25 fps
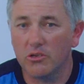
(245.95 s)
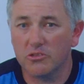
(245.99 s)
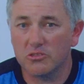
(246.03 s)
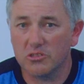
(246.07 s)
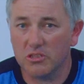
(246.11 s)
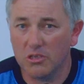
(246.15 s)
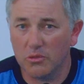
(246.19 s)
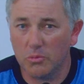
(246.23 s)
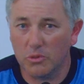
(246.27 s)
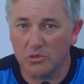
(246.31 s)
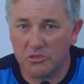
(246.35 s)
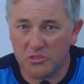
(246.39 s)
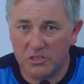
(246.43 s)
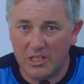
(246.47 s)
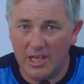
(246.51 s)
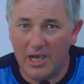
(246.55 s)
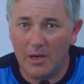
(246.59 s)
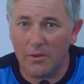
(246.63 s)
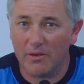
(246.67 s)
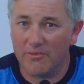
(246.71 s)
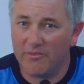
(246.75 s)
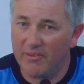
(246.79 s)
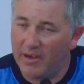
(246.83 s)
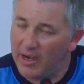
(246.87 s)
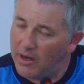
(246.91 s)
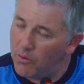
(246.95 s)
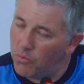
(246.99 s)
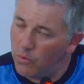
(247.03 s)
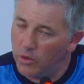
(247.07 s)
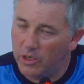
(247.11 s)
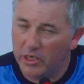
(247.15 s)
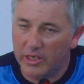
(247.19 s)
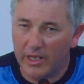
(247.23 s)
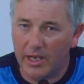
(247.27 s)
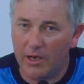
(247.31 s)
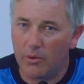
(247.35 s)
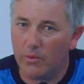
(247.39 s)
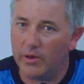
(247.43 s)
So we'll start with that and
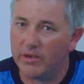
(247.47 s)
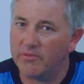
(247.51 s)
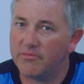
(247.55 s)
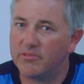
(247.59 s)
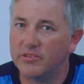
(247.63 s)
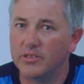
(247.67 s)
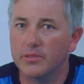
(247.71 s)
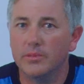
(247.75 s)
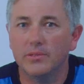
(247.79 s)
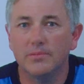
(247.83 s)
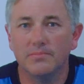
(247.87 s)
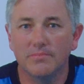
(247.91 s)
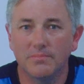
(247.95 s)
work our way through.